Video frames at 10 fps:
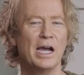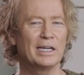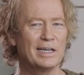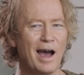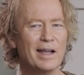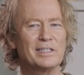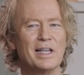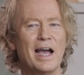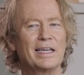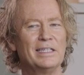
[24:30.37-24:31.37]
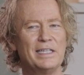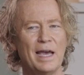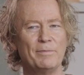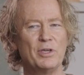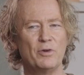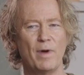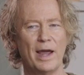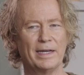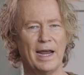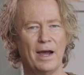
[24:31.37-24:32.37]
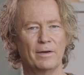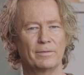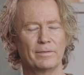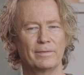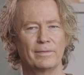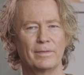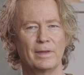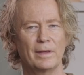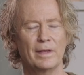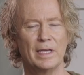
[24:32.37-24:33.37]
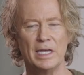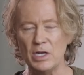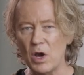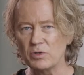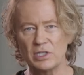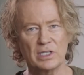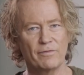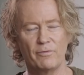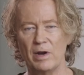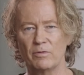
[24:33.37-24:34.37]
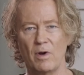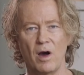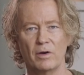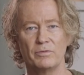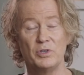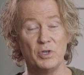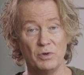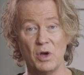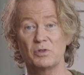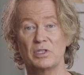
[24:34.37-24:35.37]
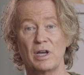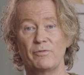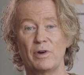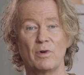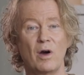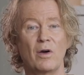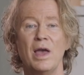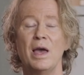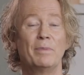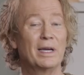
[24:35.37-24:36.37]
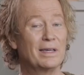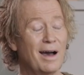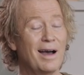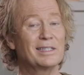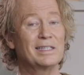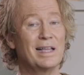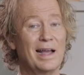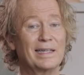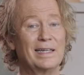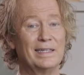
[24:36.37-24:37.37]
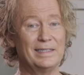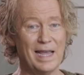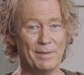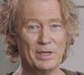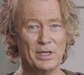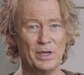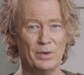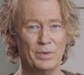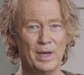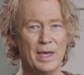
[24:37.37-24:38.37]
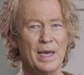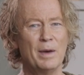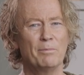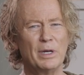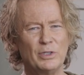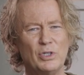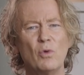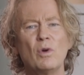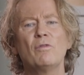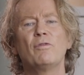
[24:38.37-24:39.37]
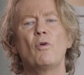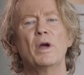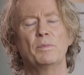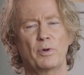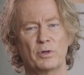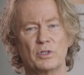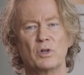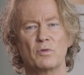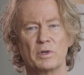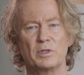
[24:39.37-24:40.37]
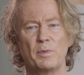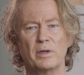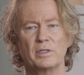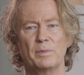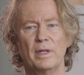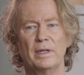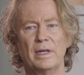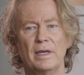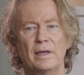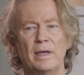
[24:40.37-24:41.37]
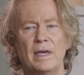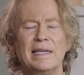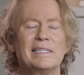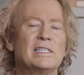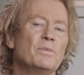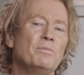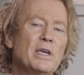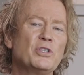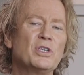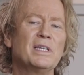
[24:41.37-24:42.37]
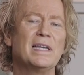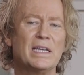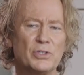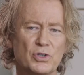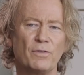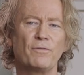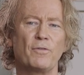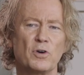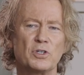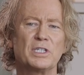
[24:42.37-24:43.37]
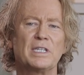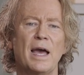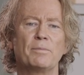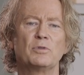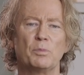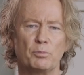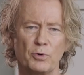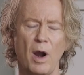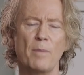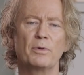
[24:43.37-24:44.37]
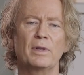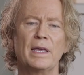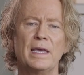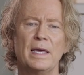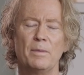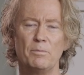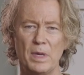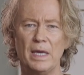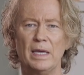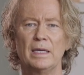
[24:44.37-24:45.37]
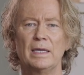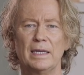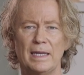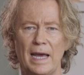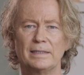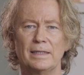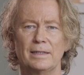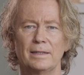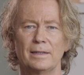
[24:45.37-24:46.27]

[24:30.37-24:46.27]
God's not condemning you right now. He knows stuff went wrong. You know stuff went wrong, but God's not condemning you. But don't avoid personal responsibility. Submission is the first step to properly being connected.